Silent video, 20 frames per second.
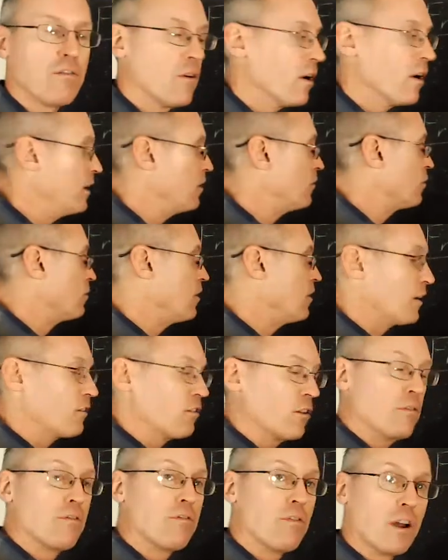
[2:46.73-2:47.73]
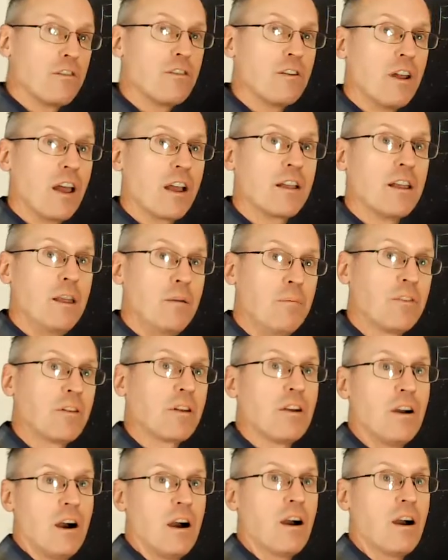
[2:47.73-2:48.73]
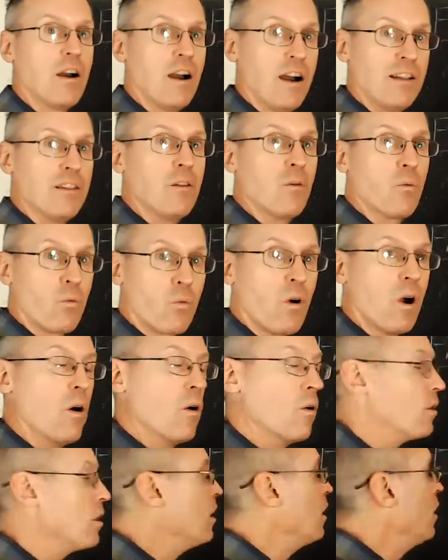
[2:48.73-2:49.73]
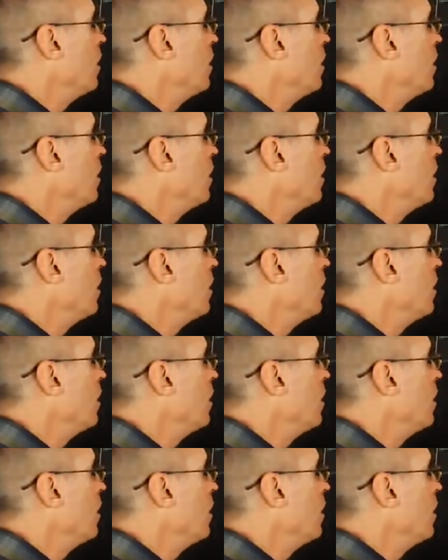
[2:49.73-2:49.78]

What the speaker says: All right, so it's actually friction that keeps the car on the road.